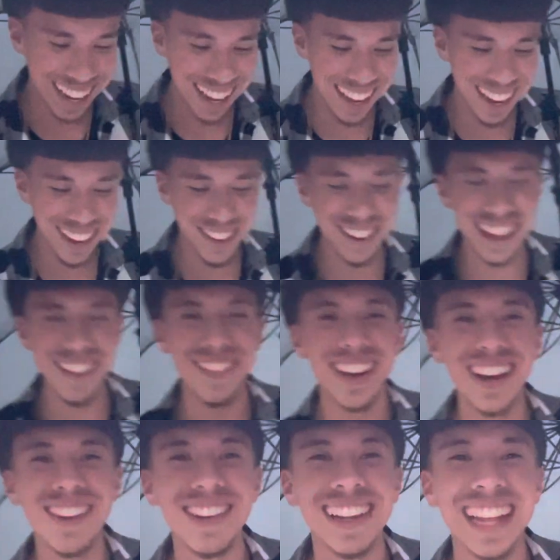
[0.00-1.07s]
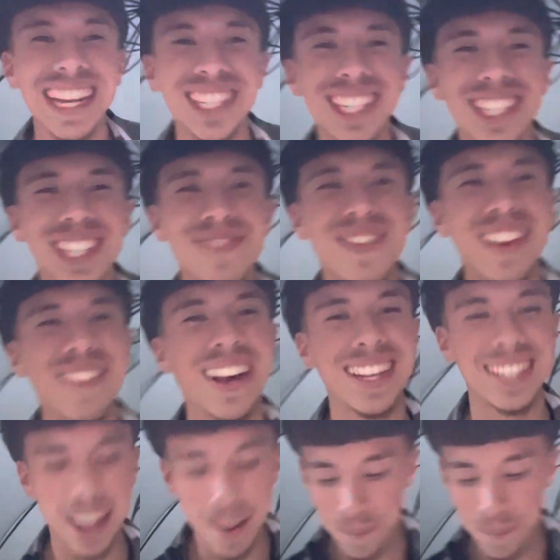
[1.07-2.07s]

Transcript: E, you give good relationship advice.